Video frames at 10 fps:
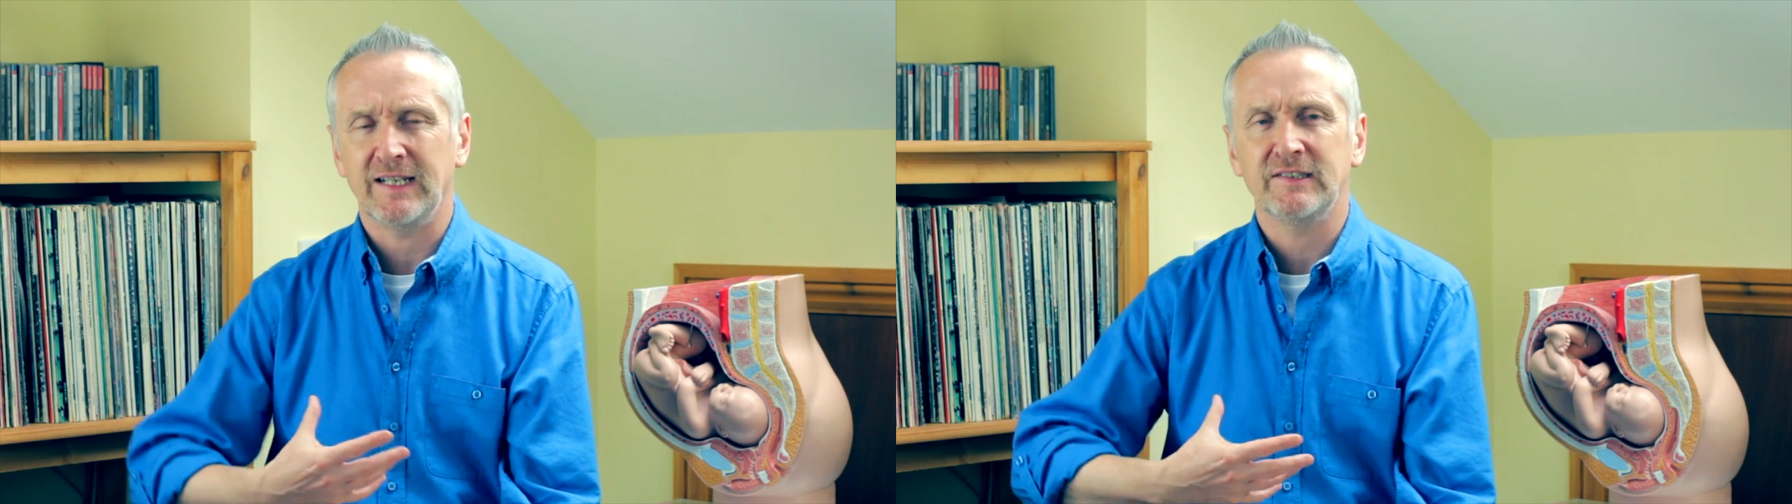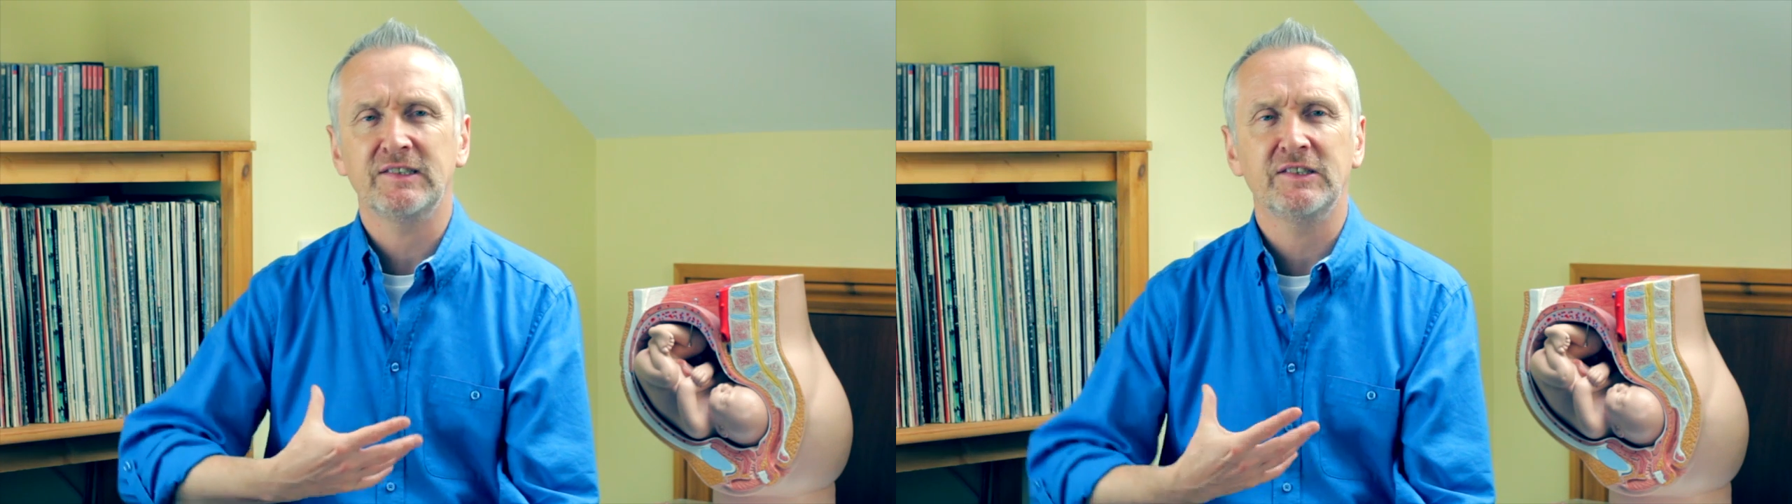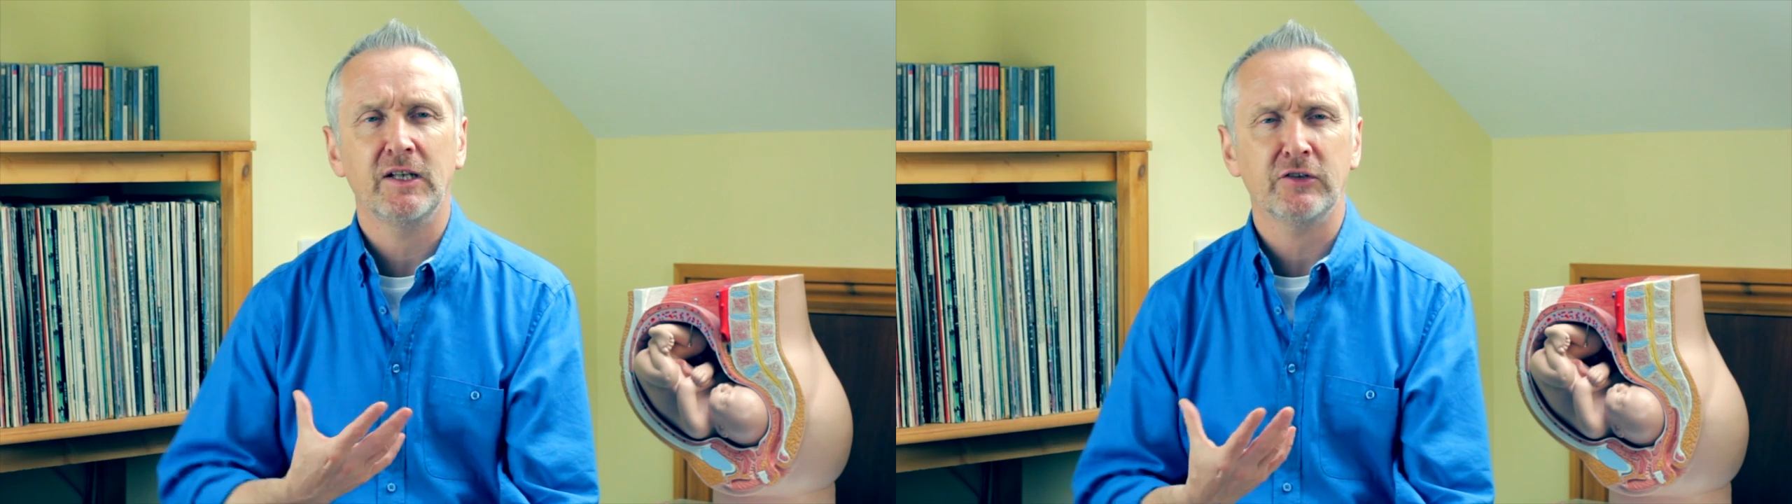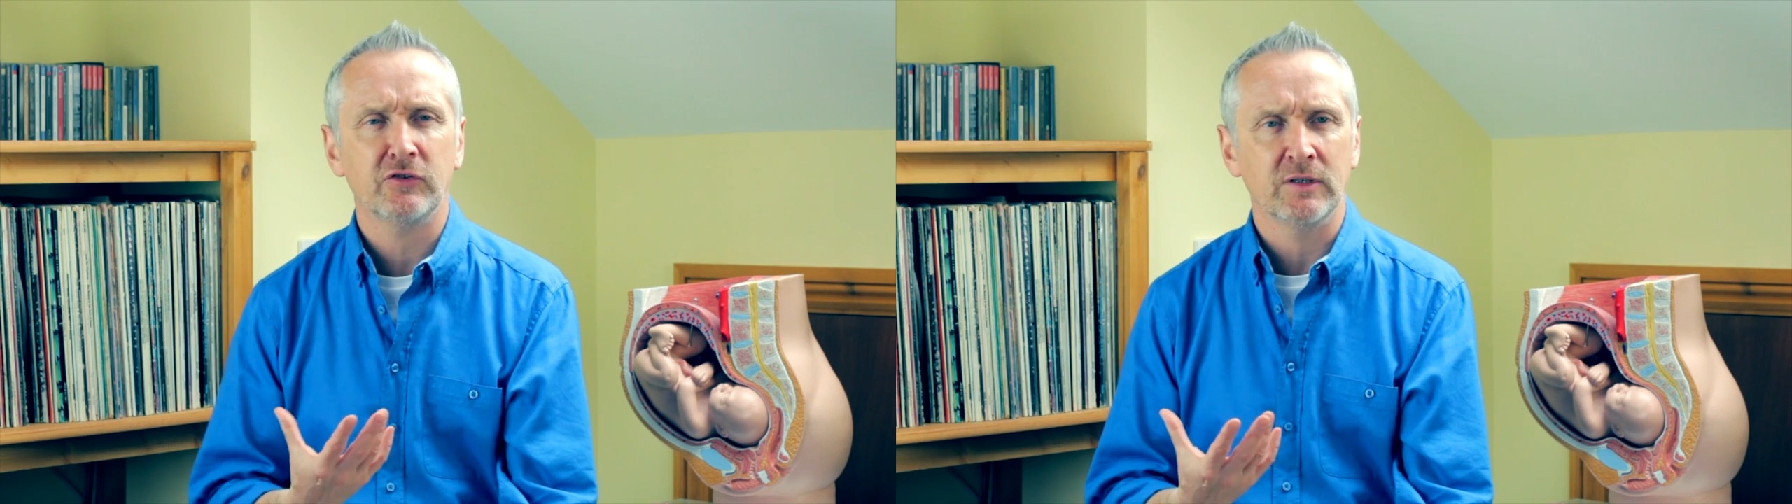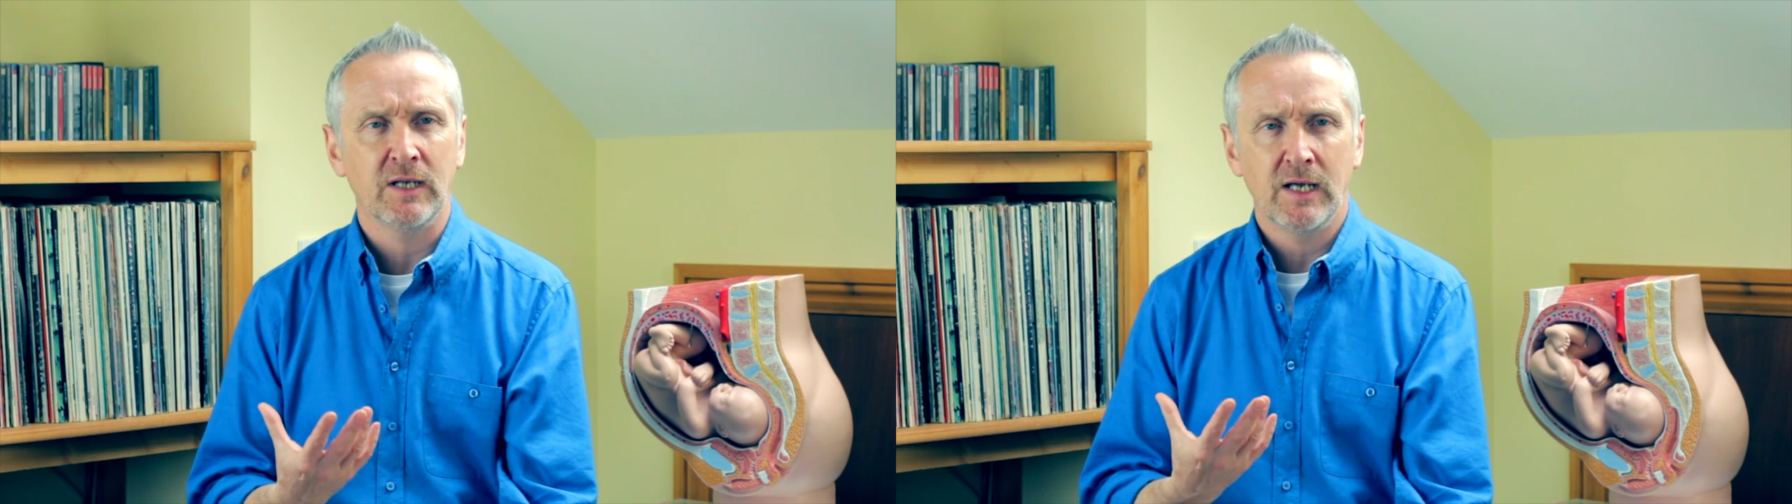It has
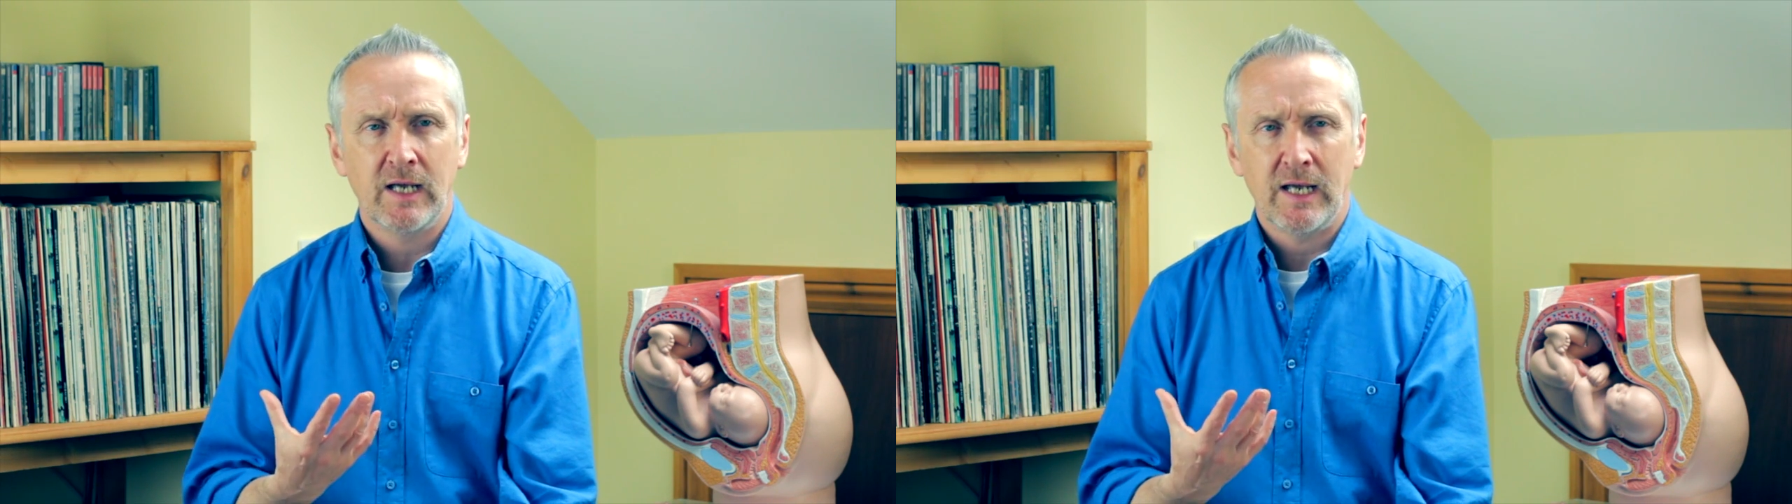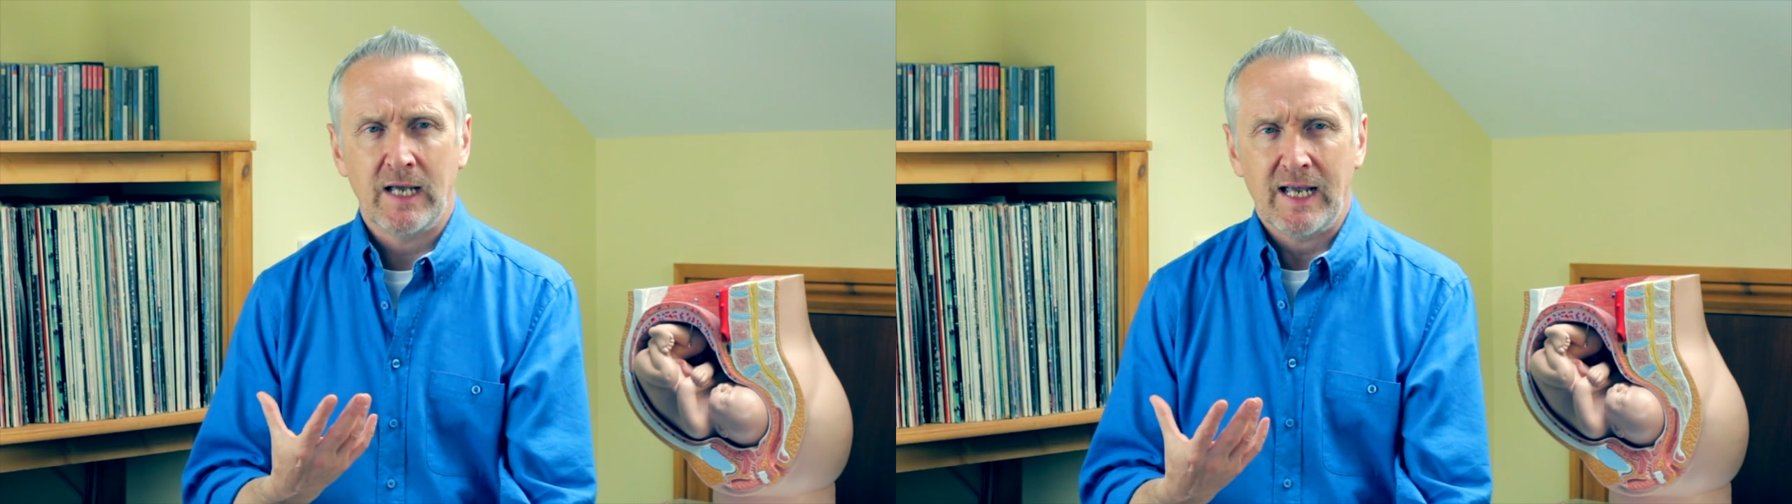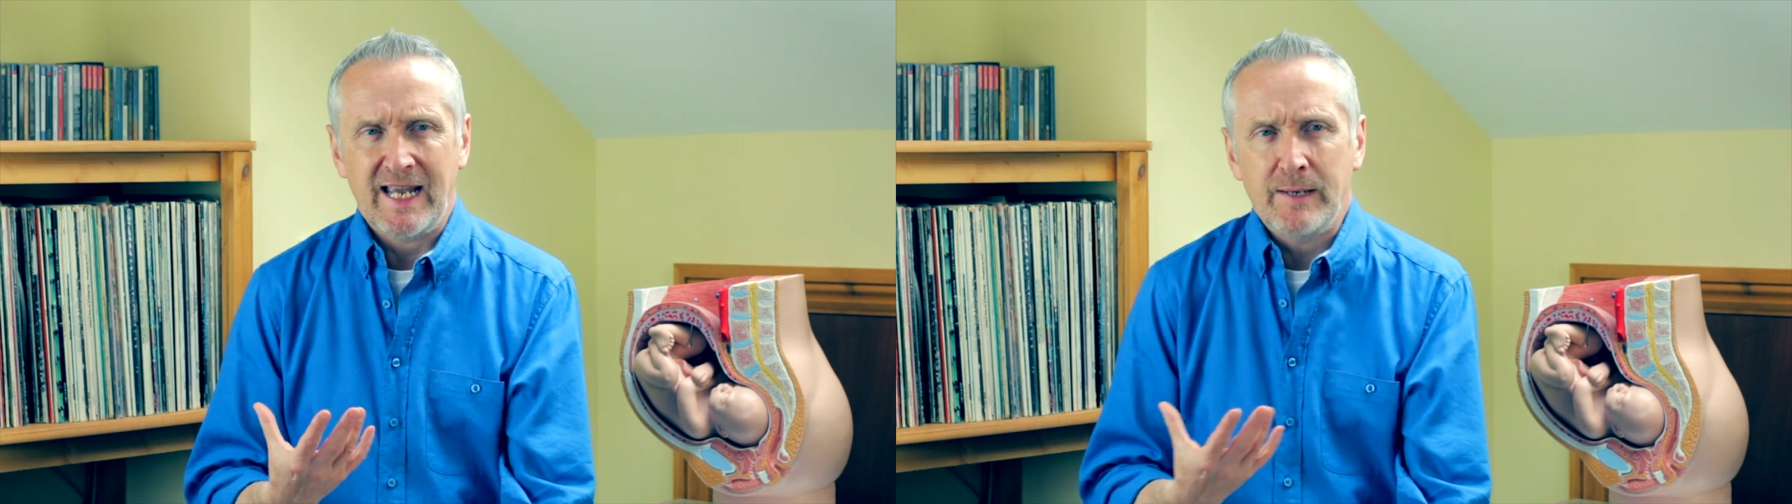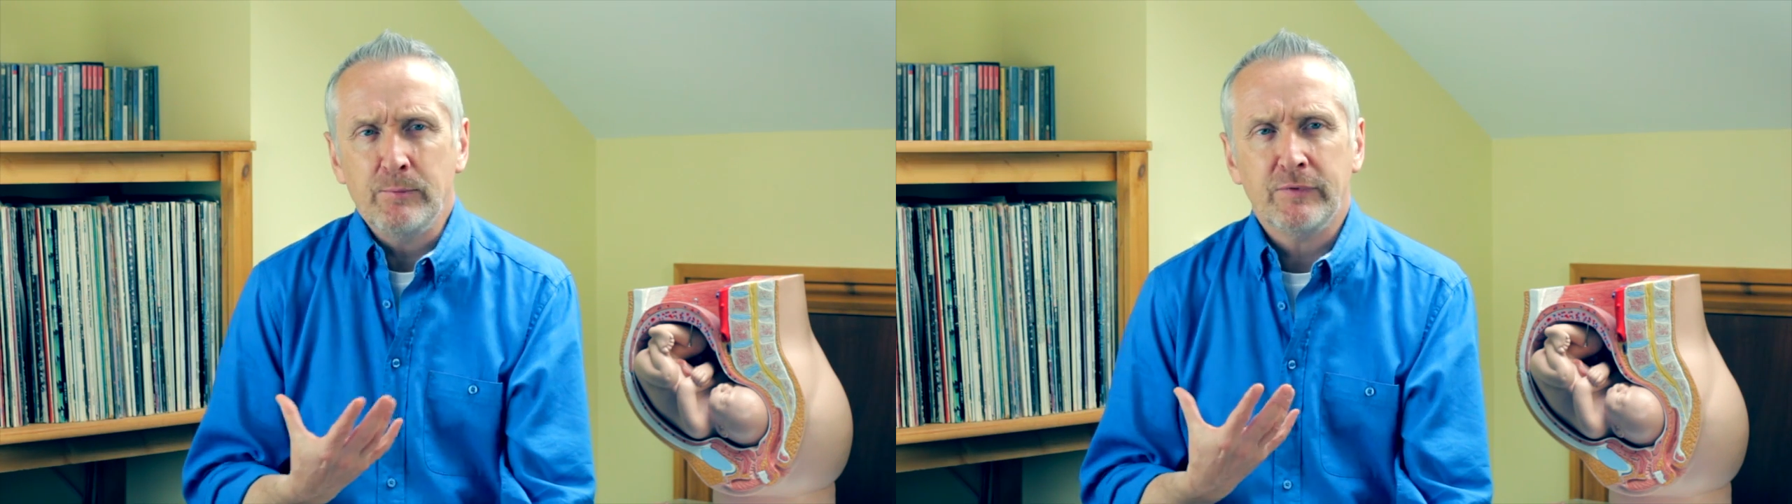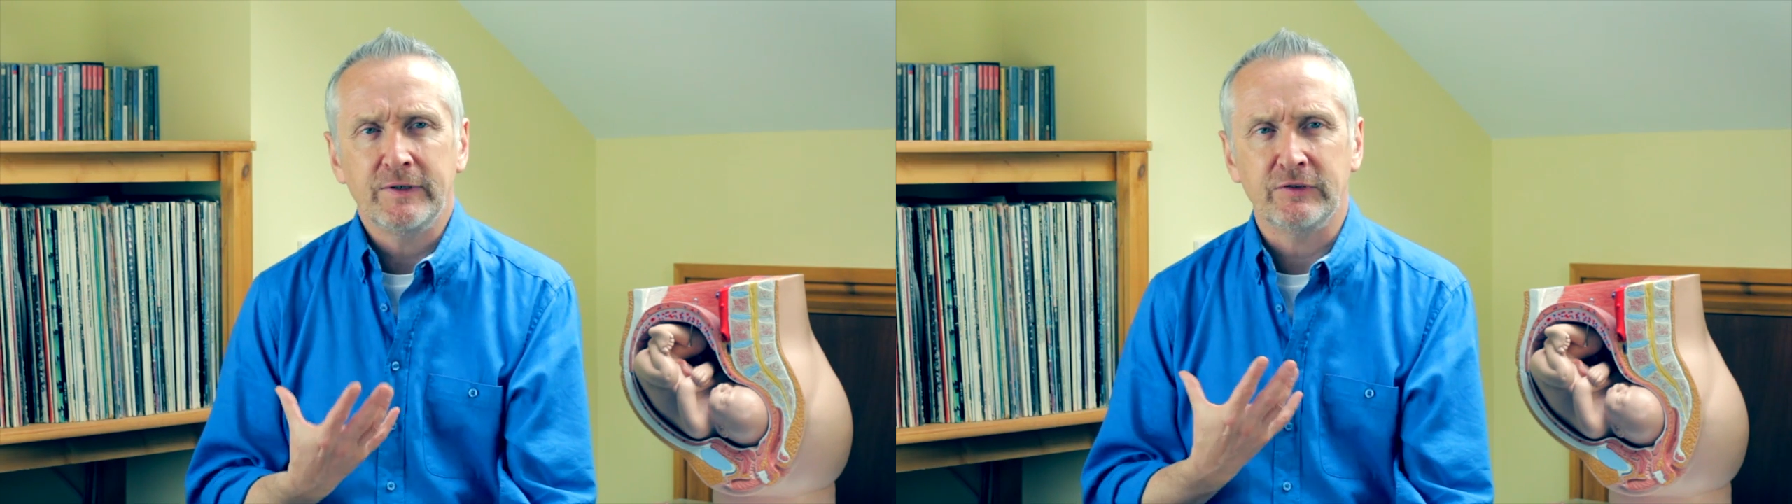such an
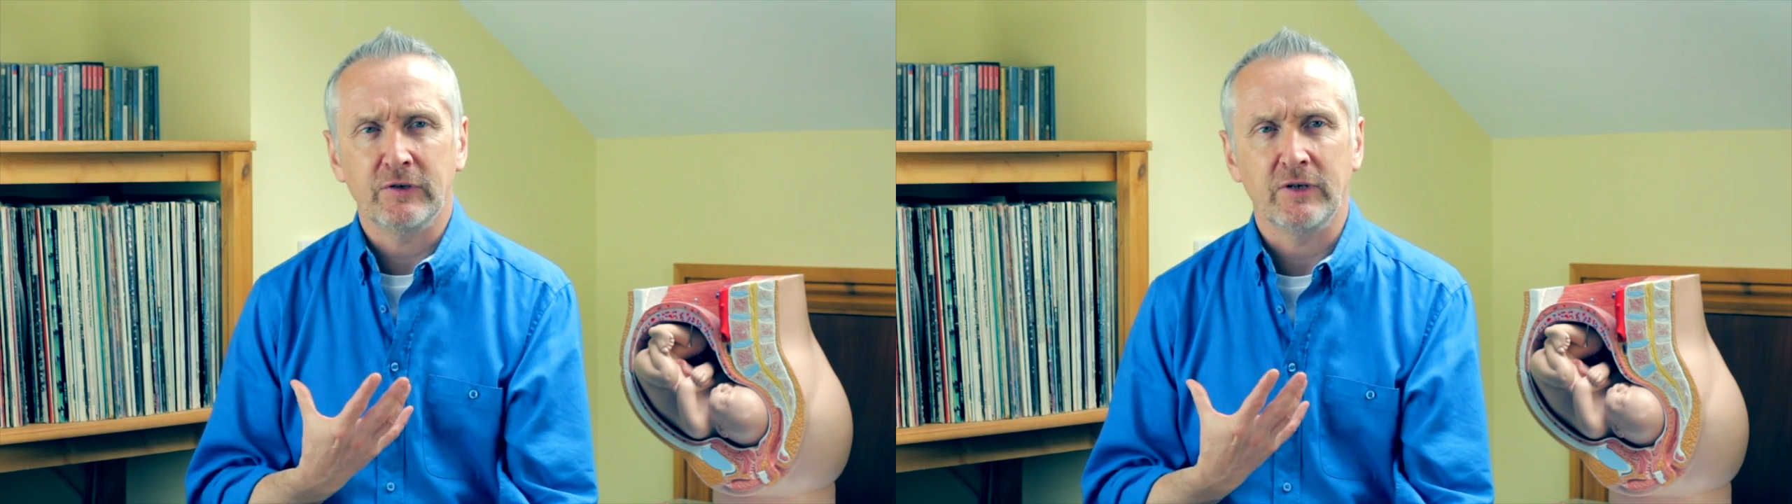imprint